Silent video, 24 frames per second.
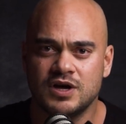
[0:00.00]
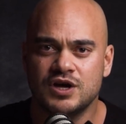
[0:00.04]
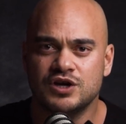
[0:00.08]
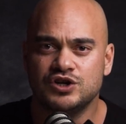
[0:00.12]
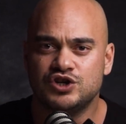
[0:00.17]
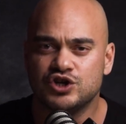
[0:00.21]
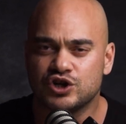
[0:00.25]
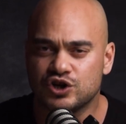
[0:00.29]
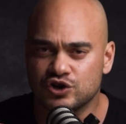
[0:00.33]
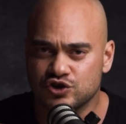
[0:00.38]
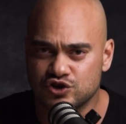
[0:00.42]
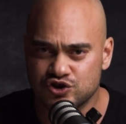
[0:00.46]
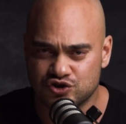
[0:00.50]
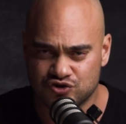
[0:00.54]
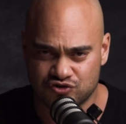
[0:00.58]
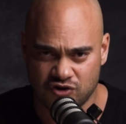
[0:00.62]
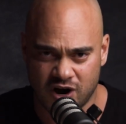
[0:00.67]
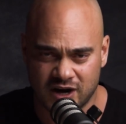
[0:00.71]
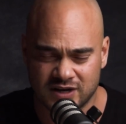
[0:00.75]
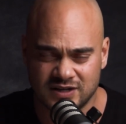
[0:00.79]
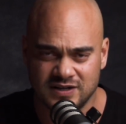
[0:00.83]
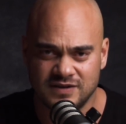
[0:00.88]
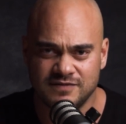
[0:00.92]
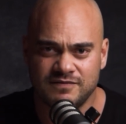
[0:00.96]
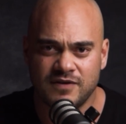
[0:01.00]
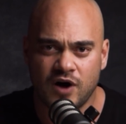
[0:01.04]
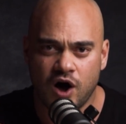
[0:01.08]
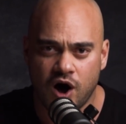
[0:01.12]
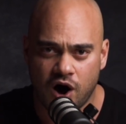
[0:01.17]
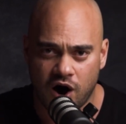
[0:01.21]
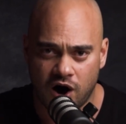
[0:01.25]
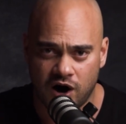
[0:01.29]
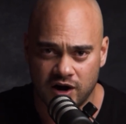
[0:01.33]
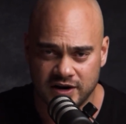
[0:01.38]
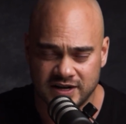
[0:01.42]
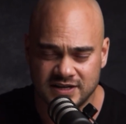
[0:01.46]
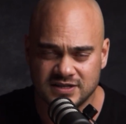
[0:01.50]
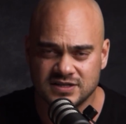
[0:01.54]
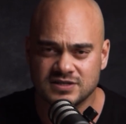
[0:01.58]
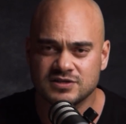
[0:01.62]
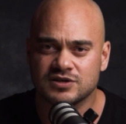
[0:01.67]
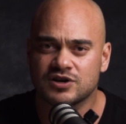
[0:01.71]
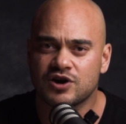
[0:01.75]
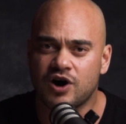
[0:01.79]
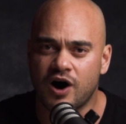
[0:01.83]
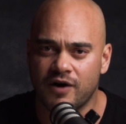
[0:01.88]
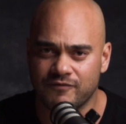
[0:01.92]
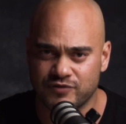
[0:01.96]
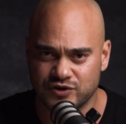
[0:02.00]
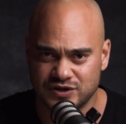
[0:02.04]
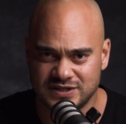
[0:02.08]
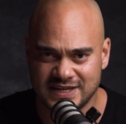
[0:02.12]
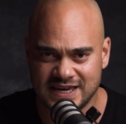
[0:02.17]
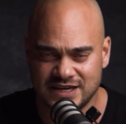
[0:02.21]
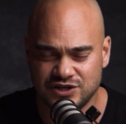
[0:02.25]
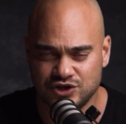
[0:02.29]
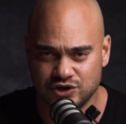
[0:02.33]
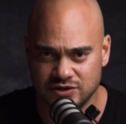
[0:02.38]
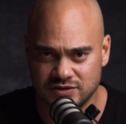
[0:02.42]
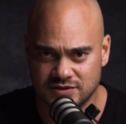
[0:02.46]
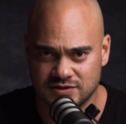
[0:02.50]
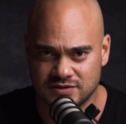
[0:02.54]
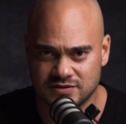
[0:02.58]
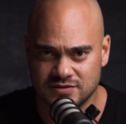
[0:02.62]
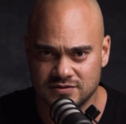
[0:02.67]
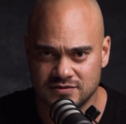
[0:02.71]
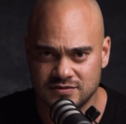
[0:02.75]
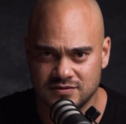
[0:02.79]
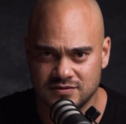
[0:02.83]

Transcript: to constructive, honest conversations.